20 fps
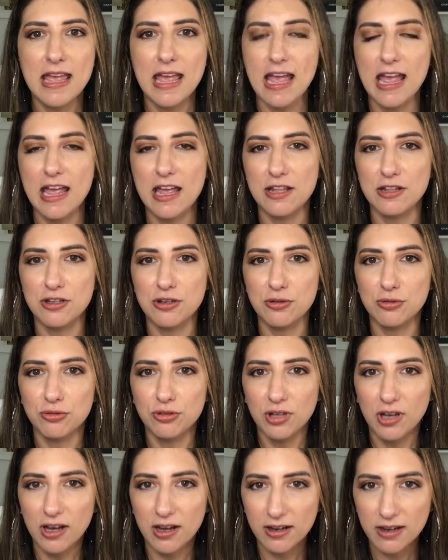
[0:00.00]
and you
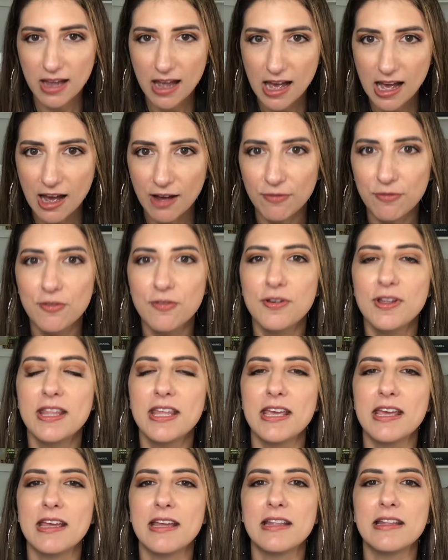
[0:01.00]
tuck half of it
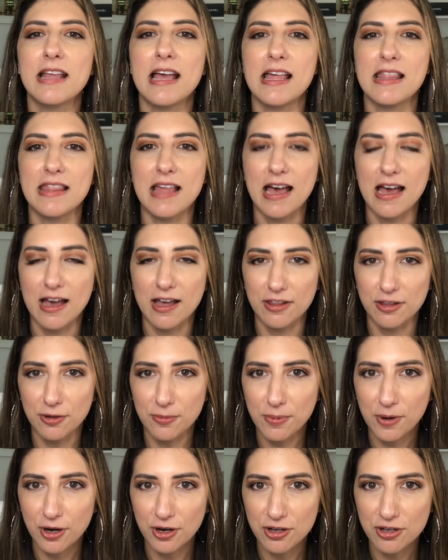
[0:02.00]
in and the other
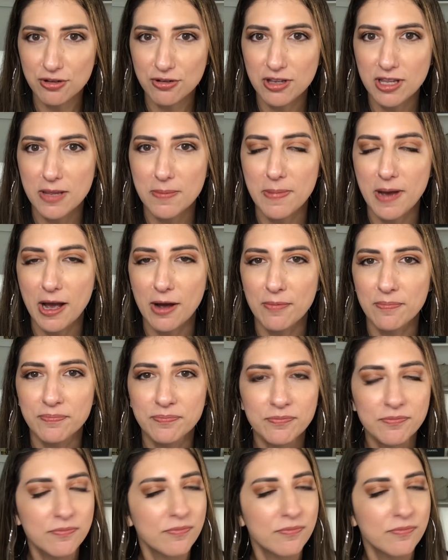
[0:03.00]
part you keep out.